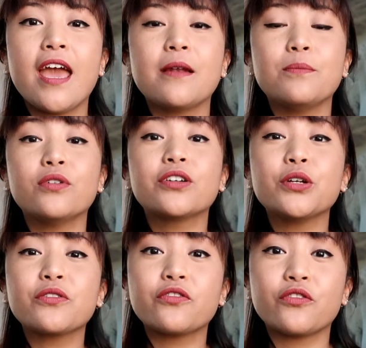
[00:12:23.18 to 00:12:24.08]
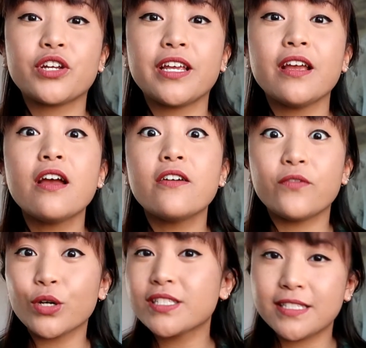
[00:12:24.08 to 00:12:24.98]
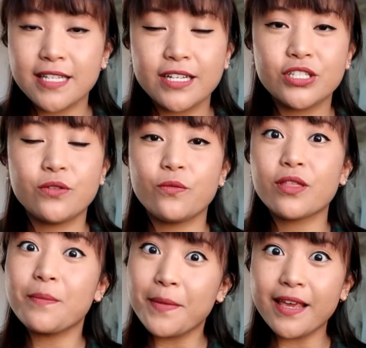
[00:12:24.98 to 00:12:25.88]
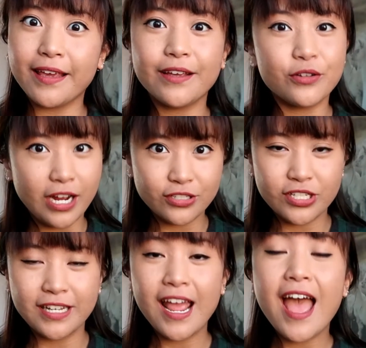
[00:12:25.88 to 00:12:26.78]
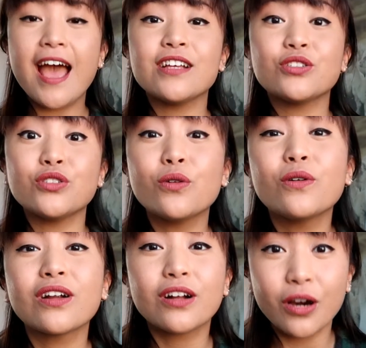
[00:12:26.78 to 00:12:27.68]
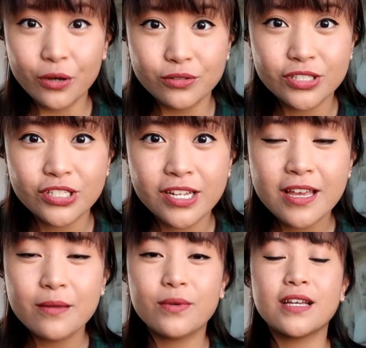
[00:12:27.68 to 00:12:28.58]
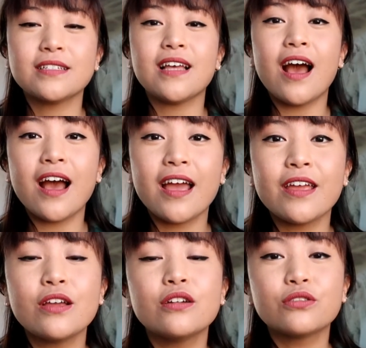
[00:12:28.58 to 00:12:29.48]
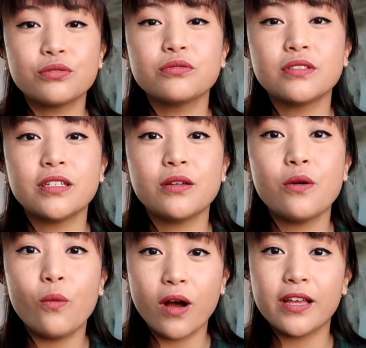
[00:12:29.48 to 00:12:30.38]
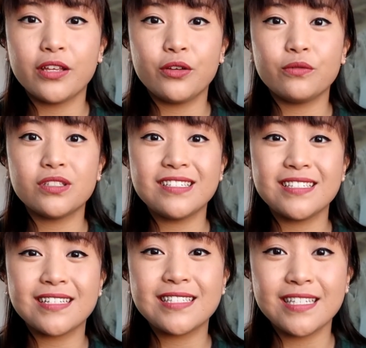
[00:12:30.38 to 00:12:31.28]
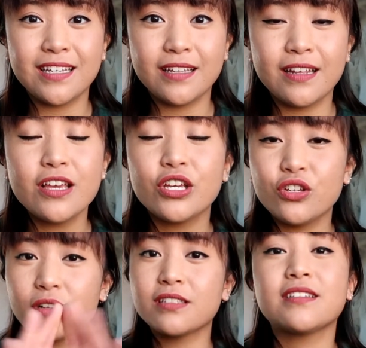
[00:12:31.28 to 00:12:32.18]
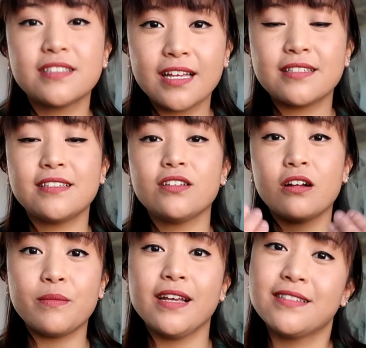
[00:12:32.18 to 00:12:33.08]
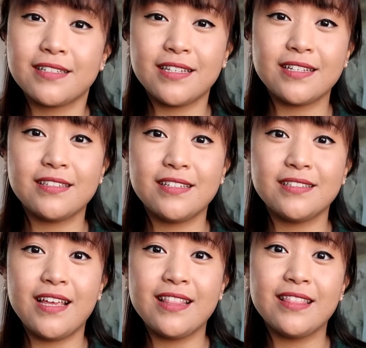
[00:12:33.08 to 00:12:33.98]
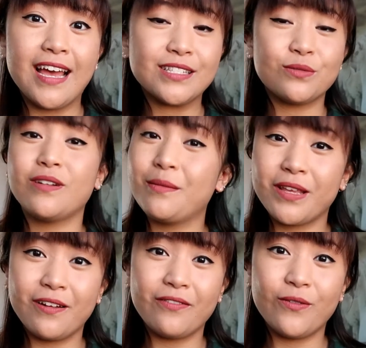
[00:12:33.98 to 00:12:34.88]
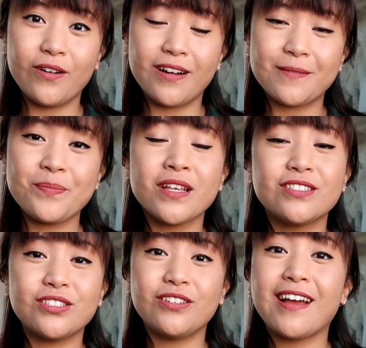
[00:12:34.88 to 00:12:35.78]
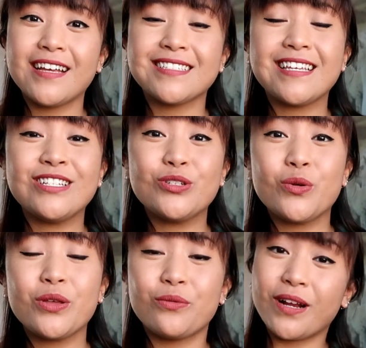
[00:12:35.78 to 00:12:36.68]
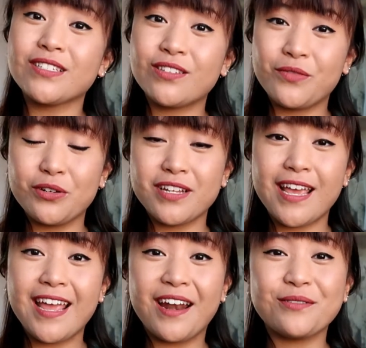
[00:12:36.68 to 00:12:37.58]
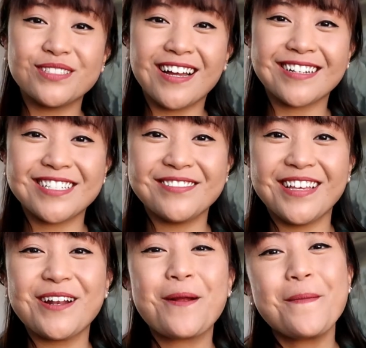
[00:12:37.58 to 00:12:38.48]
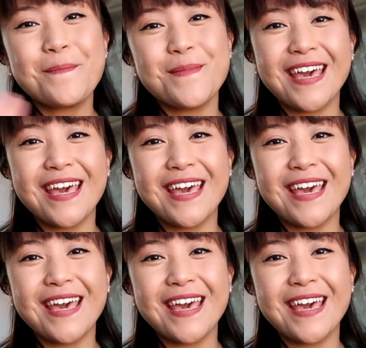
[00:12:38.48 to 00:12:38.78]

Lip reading: and book your free first session with me, Gretchen, as your coach, because I truly want you to succeed. Your successes are my successes, and that's what I'm here for. So you guys enjoy the rest of your day, and I will talk to you later.